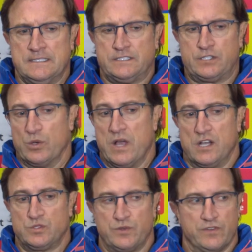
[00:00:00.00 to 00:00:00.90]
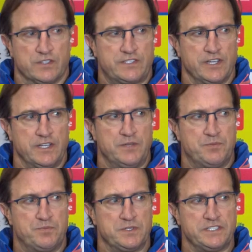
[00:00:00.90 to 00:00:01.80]
Two of those we've lost key
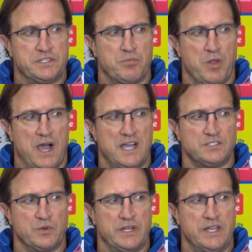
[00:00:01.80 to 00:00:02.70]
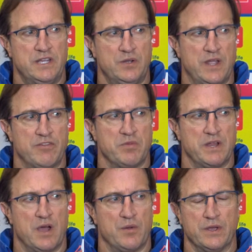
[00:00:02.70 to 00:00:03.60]
position players, and we haven't
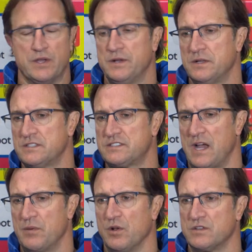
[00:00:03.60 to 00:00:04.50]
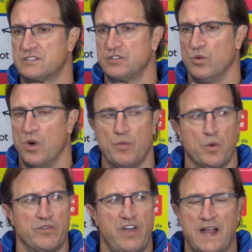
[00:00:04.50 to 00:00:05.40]
been able to stabilise too well,
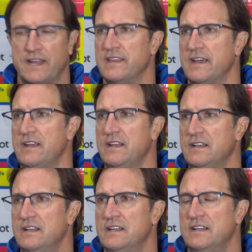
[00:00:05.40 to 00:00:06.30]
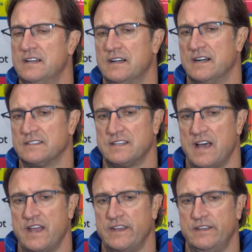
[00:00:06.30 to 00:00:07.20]
but we've hung in there.
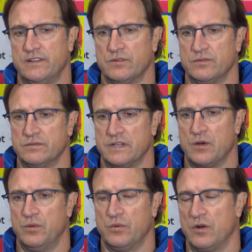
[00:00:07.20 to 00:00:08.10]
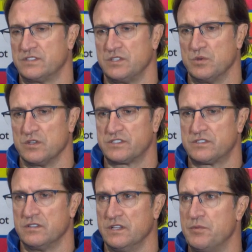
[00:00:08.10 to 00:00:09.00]
Today, obviously we lost
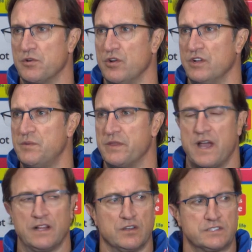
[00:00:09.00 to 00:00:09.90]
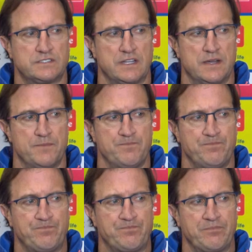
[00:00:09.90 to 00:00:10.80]
Libba early, but they lost
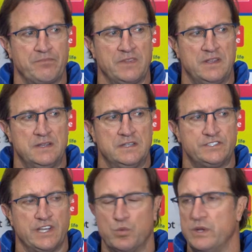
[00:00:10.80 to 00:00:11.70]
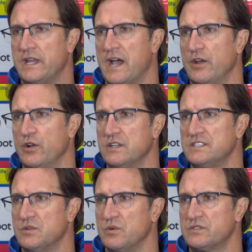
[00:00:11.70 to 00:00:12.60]
Chad Wingard
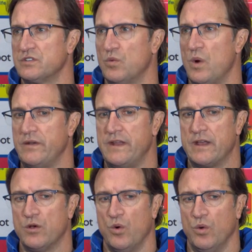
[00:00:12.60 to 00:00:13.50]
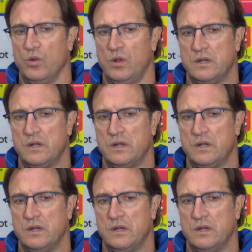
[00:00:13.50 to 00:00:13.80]
early, so we were sort of one down all.